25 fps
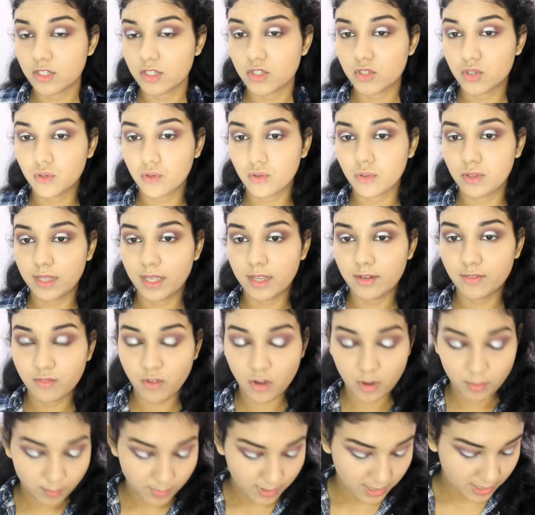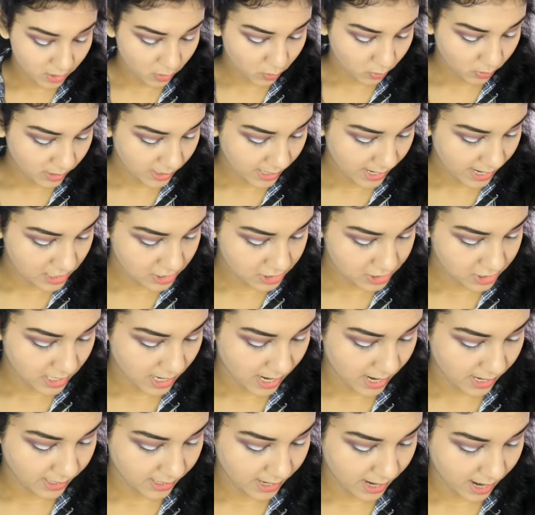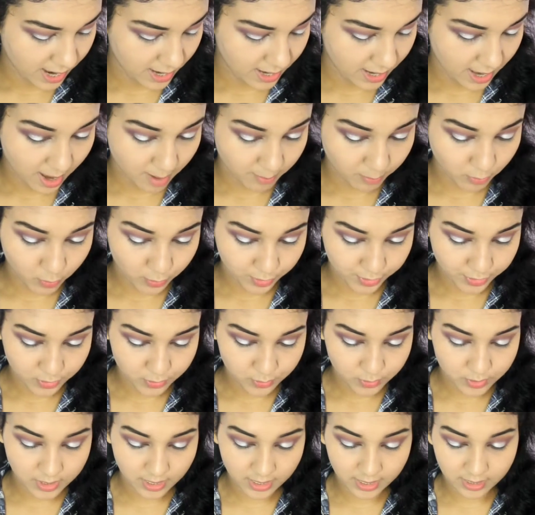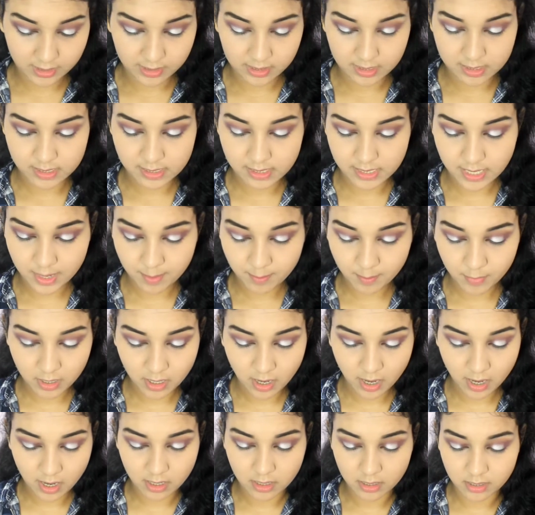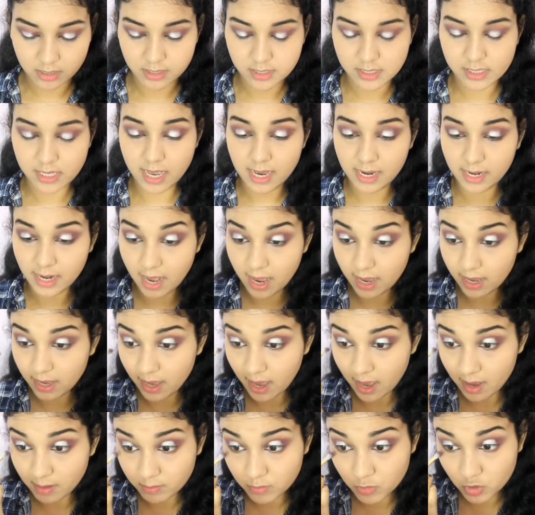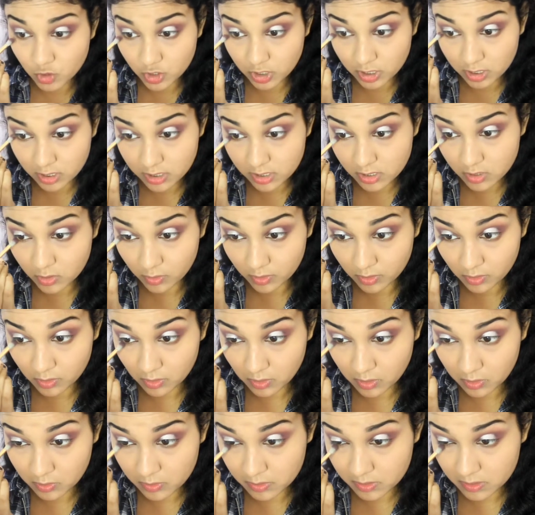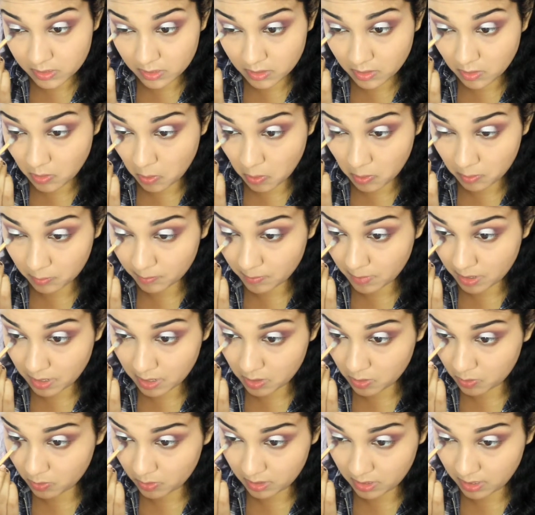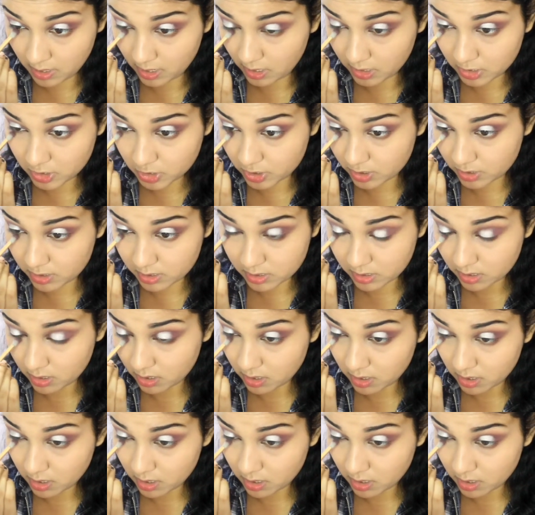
so then for my lower lash line, I am going to take the same colors and I am just going to use it on my lower lashes